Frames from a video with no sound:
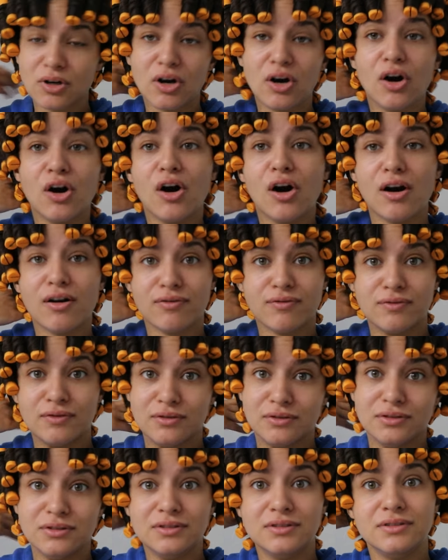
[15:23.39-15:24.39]
awful
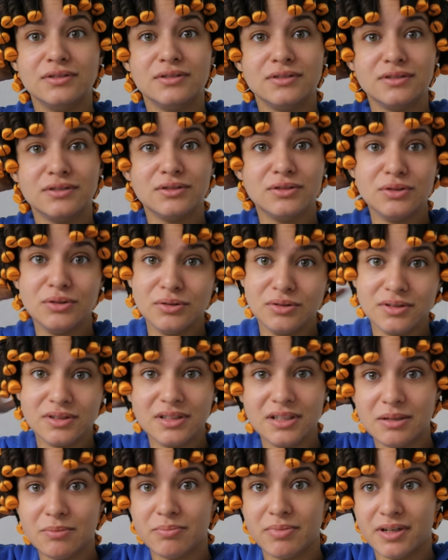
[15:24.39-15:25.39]
to sleep
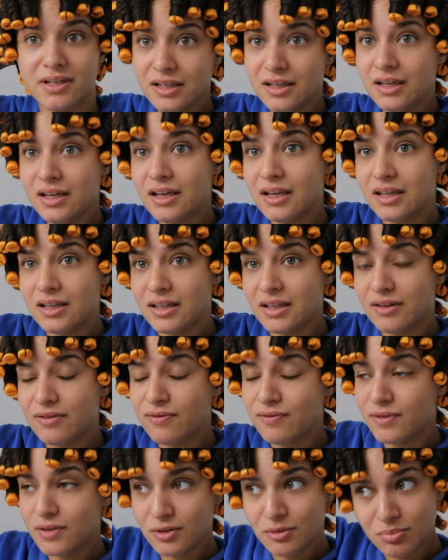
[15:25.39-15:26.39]
in, and they
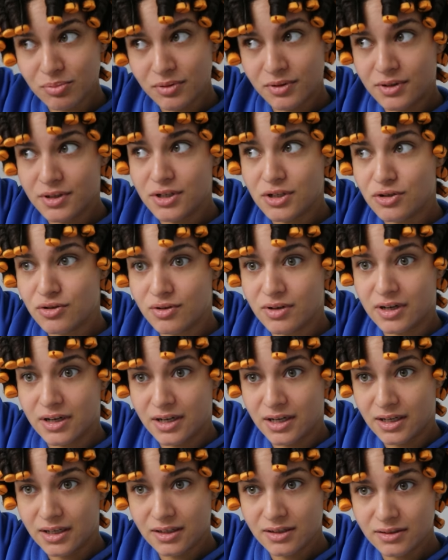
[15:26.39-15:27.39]
feel pretty dry.
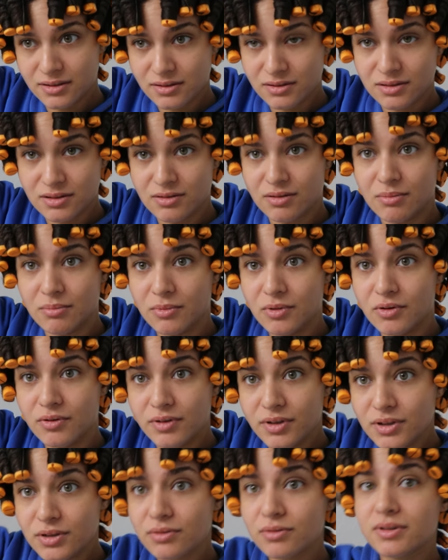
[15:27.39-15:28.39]
So I'm going
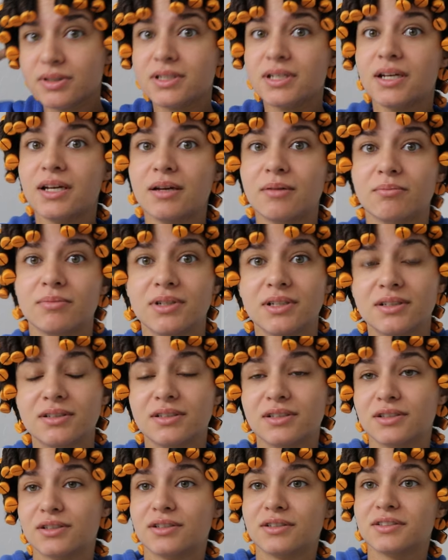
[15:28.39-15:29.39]
to attempt to
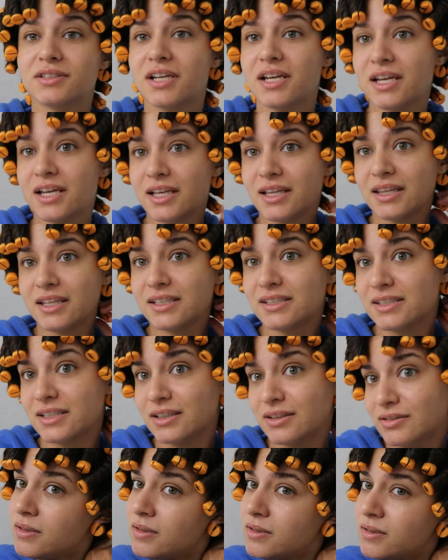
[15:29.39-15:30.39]
start taking these
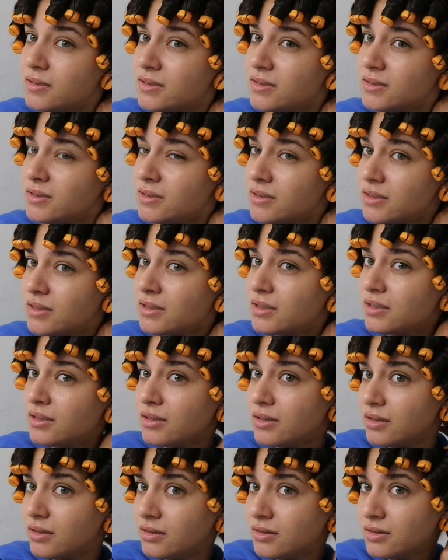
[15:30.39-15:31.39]
out. Ugh.
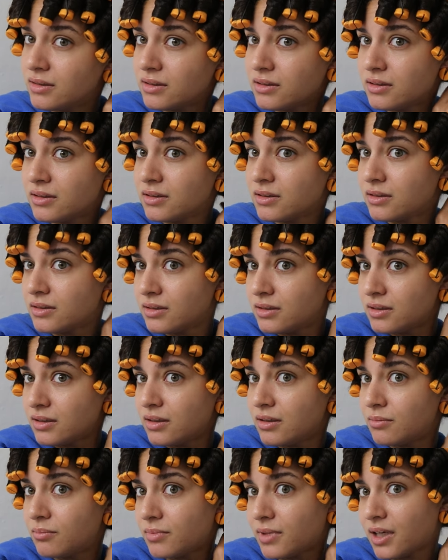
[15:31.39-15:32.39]
I'm
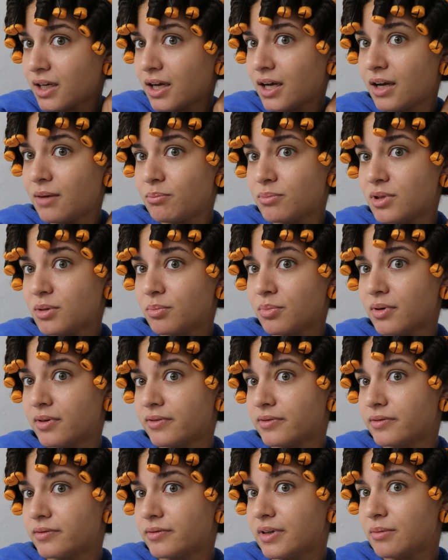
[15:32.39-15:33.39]
like hyped up off a
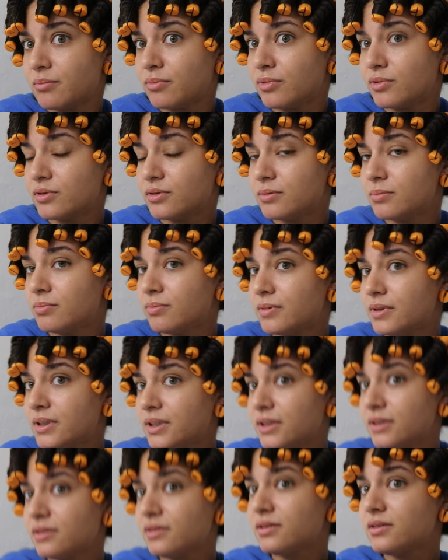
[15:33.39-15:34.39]
Red Bull. But
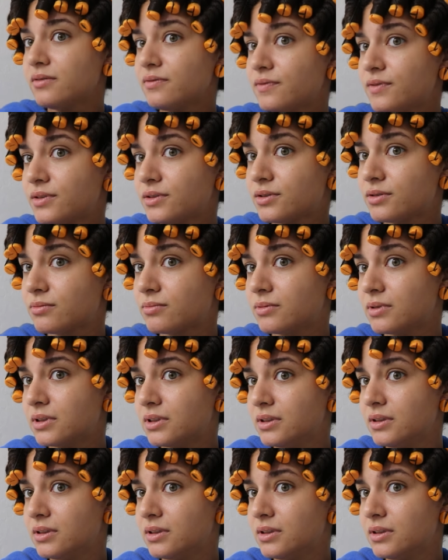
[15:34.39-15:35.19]
here's the first one.